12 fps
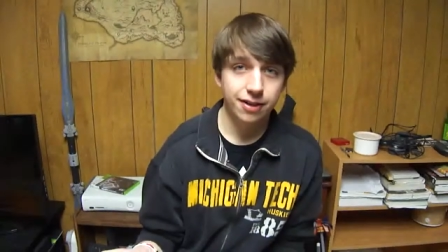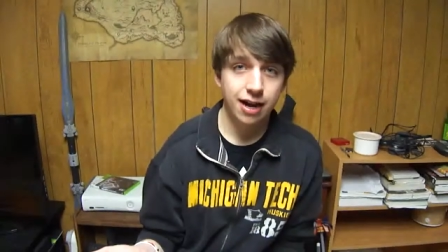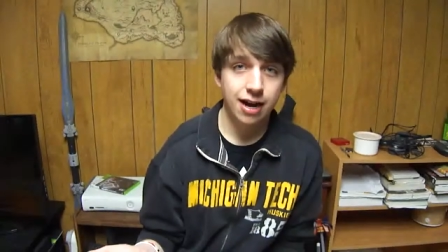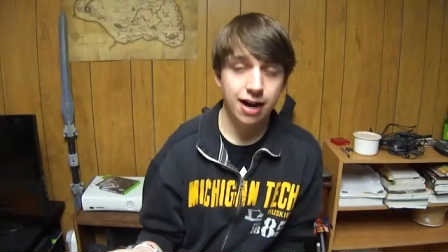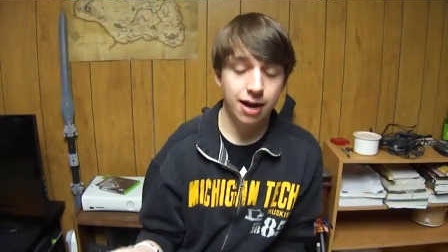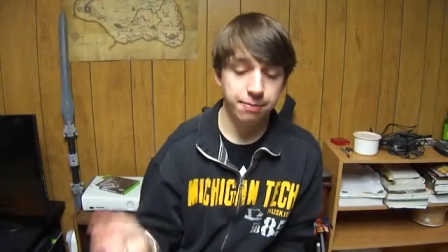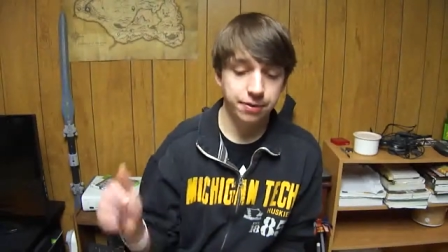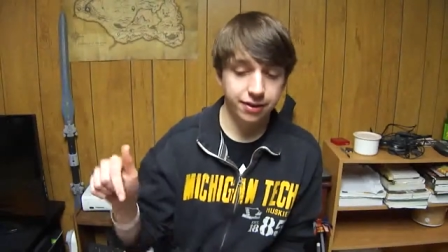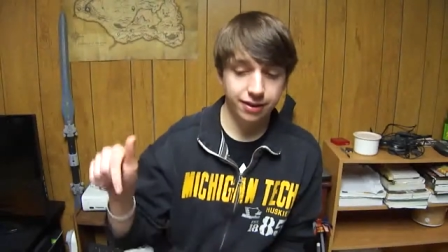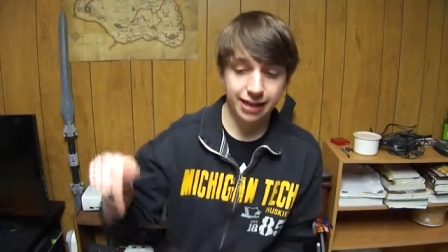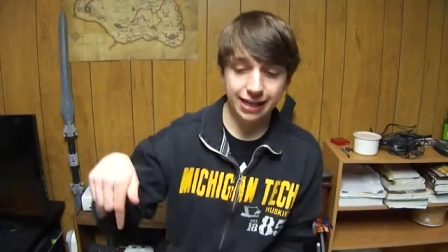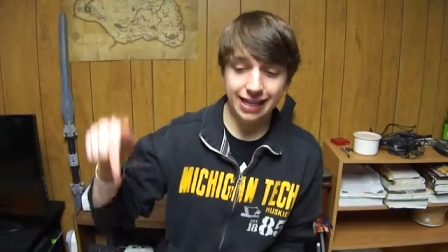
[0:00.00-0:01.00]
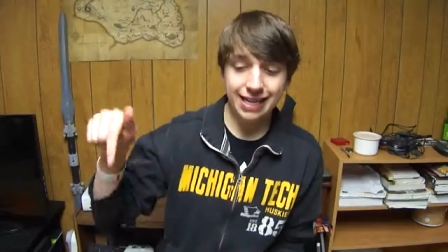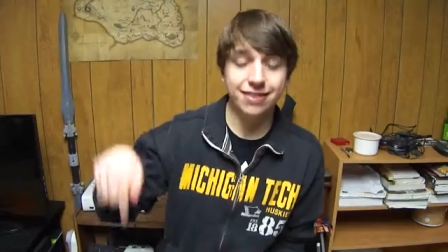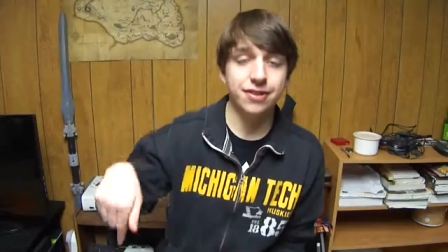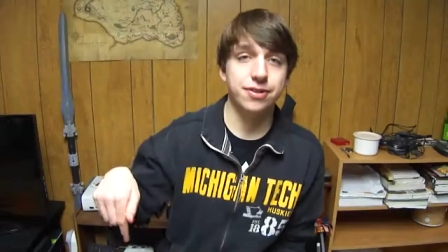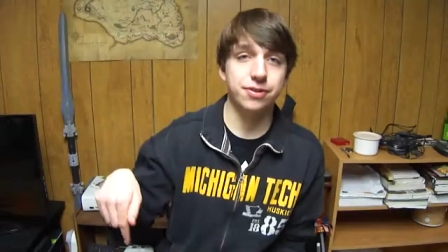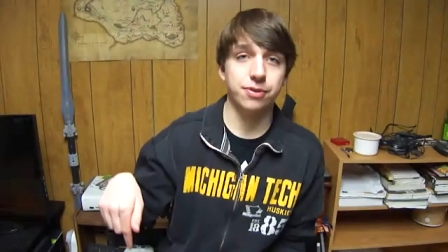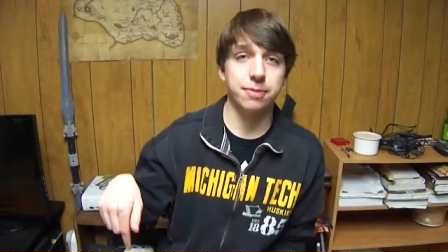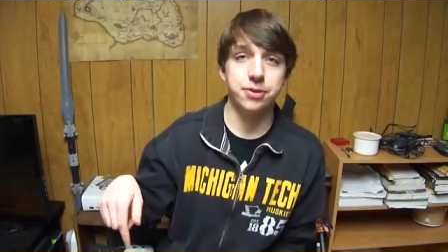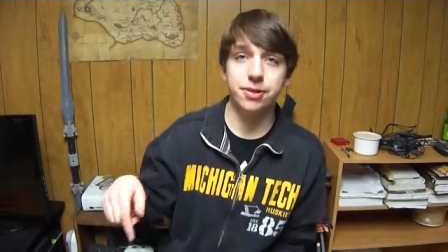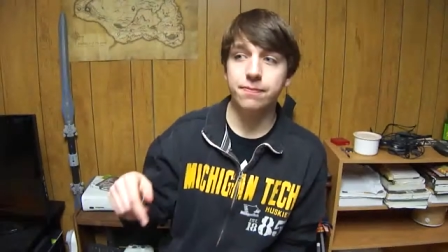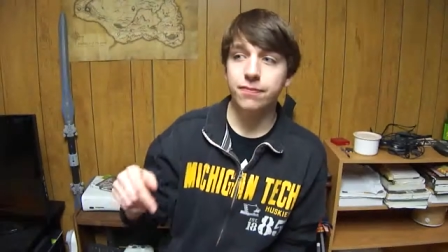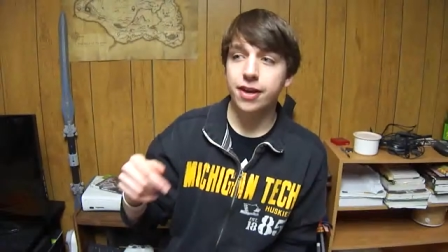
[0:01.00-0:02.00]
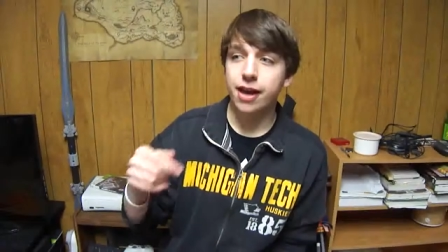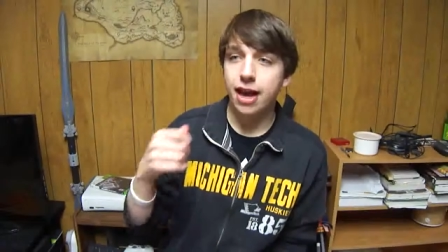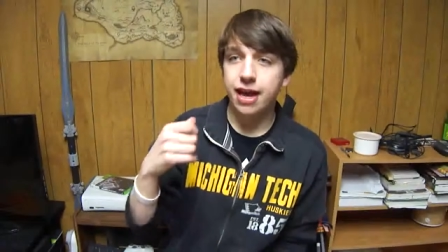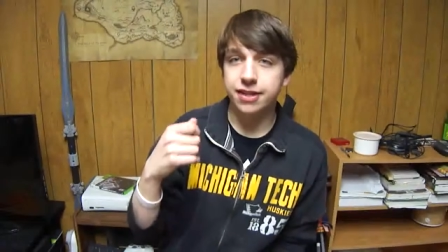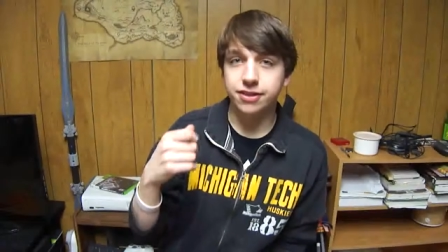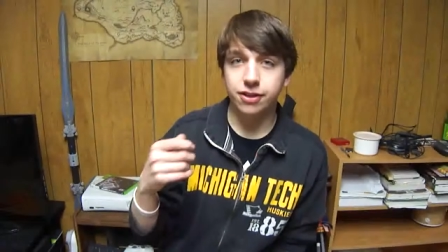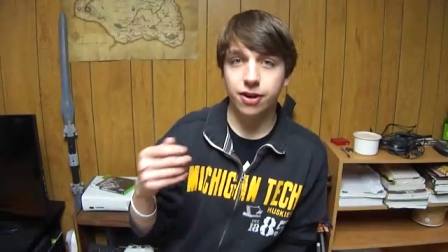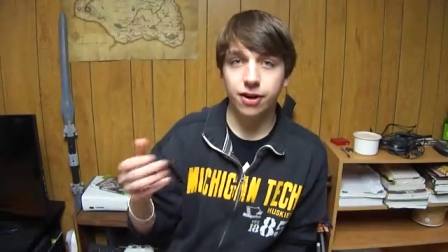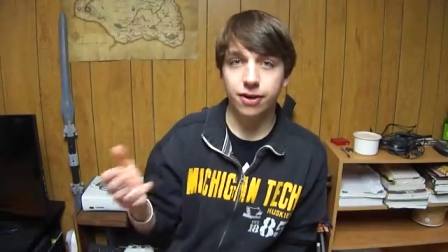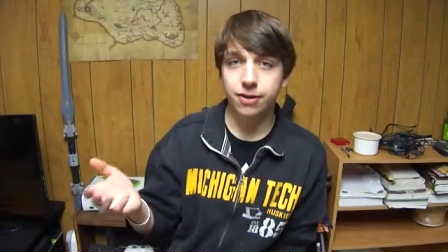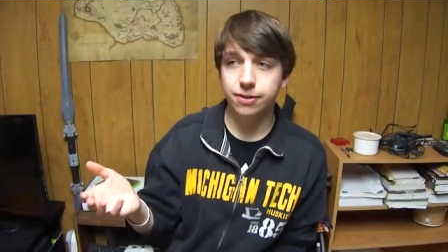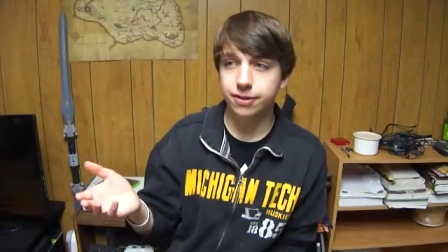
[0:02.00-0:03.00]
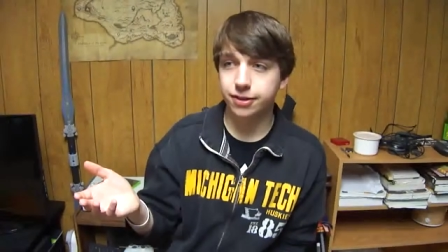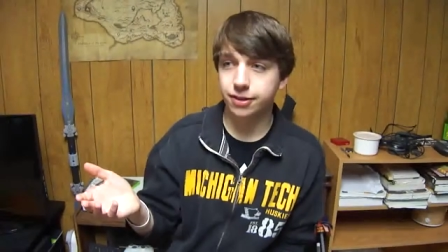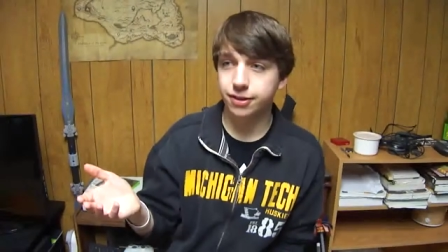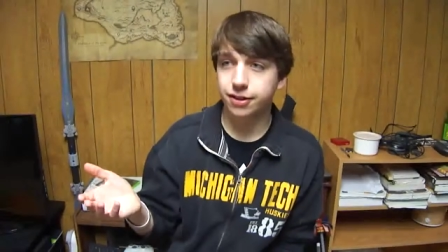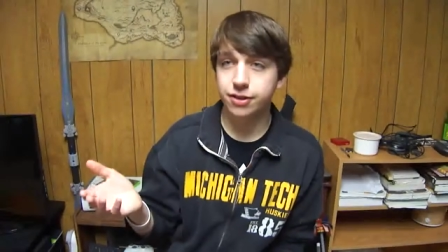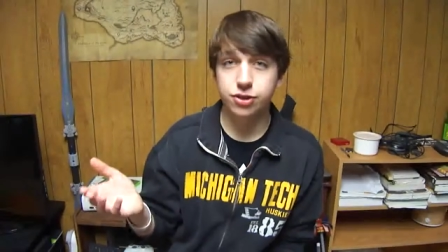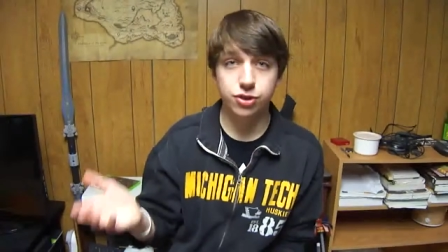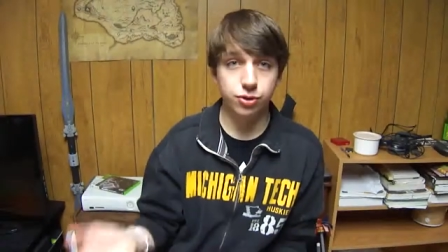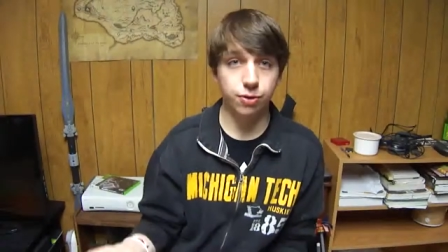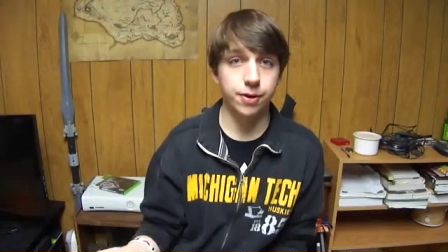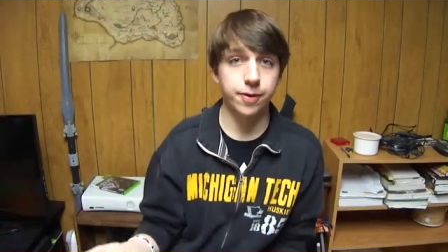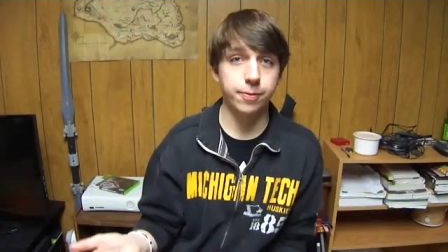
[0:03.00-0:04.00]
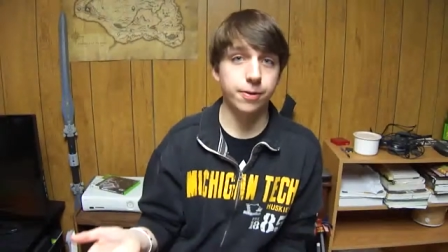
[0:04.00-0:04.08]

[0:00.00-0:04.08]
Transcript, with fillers: uh, I'll put a link in the description. It's called Story